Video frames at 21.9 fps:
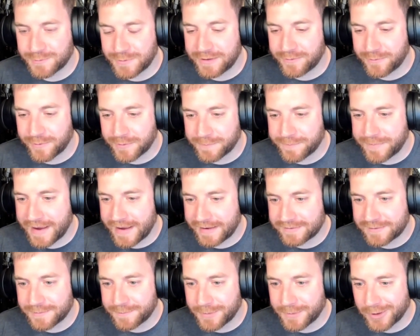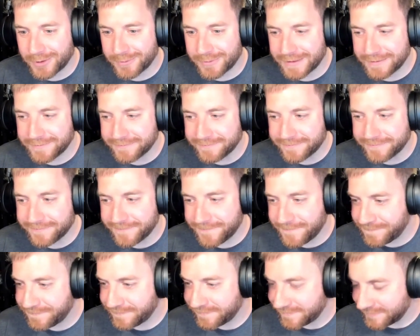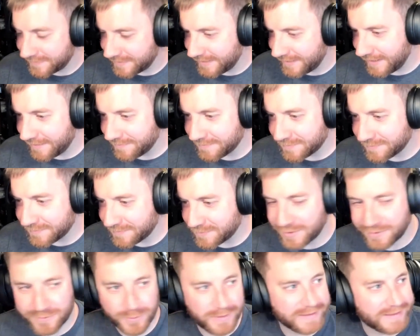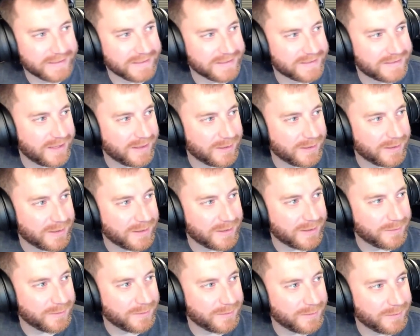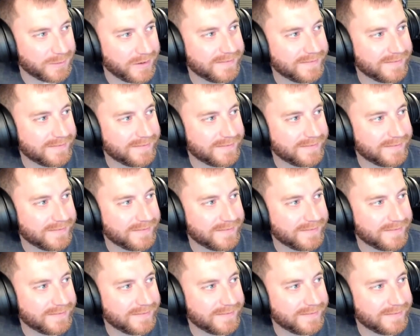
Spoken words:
week we're back to bourbon. So everyone can celebrate.